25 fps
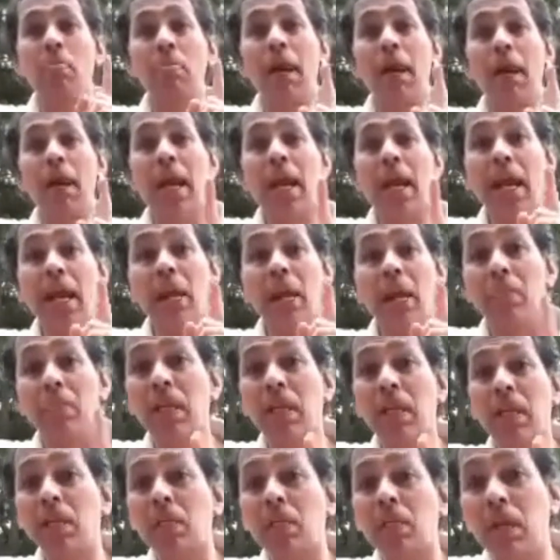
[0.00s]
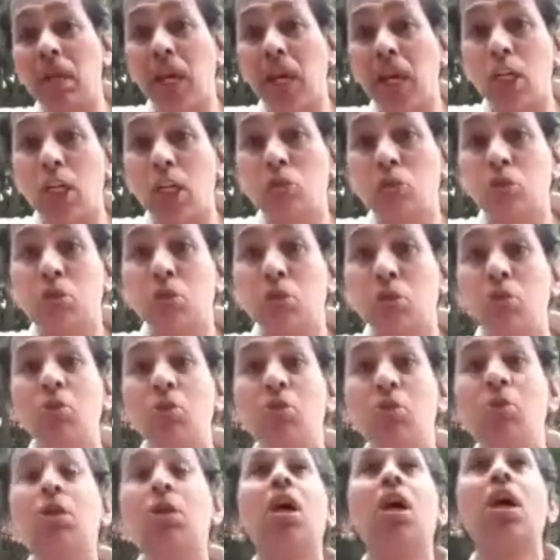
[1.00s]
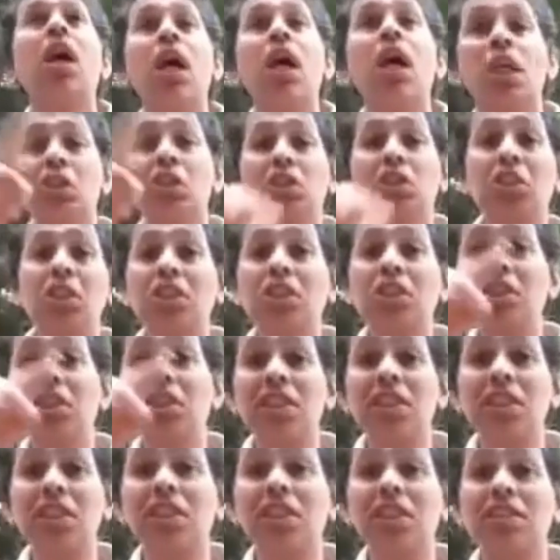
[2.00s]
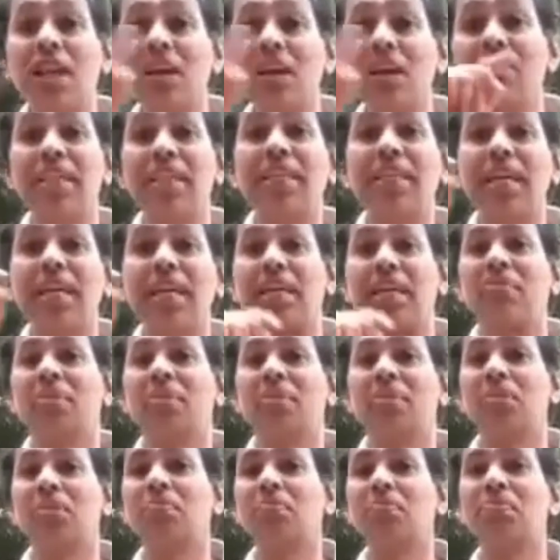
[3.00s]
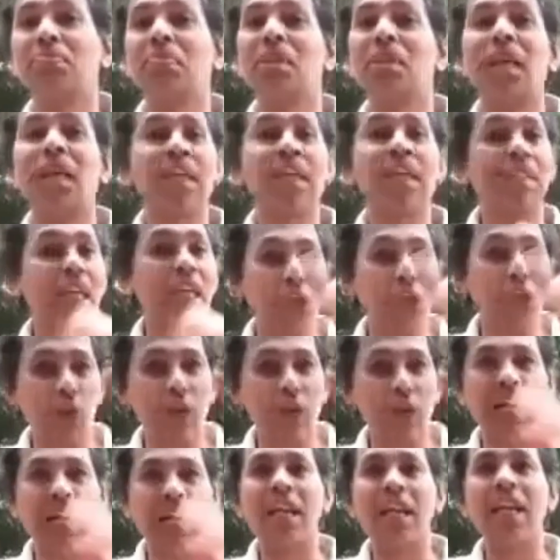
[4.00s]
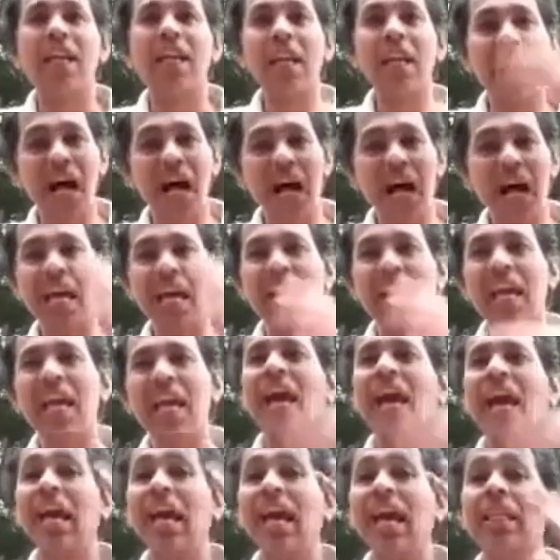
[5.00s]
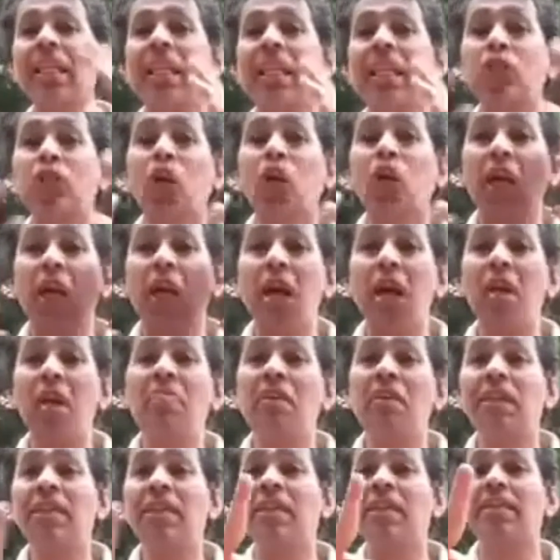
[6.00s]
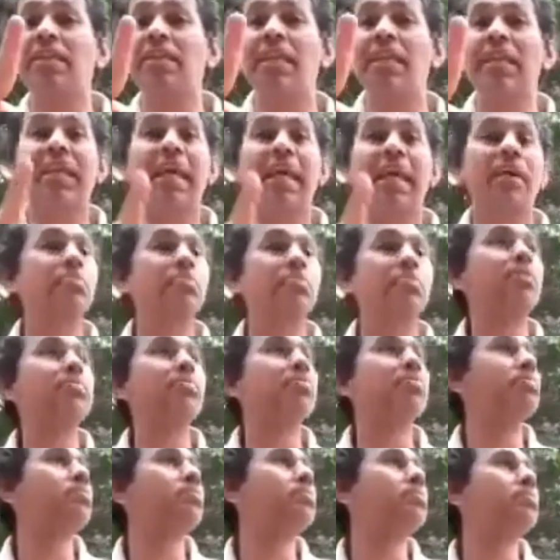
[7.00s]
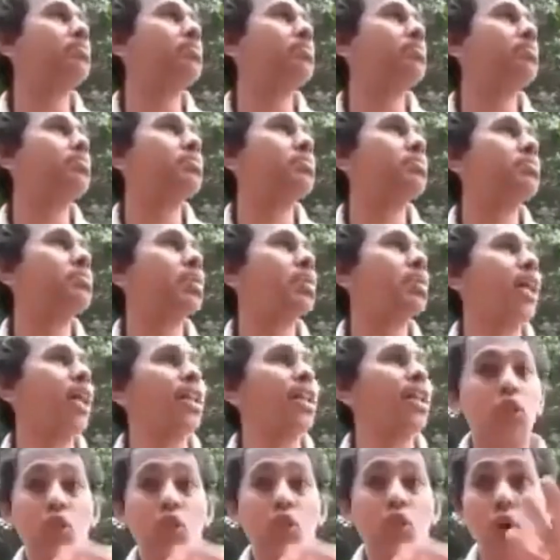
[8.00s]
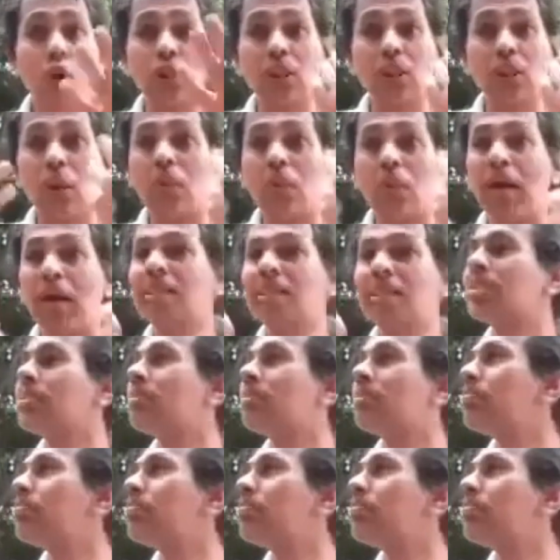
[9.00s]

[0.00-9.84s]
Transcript: made Prithviraj shoot 67 times. He said, "Do it again, again, again." They shot everything three times, and they chose the best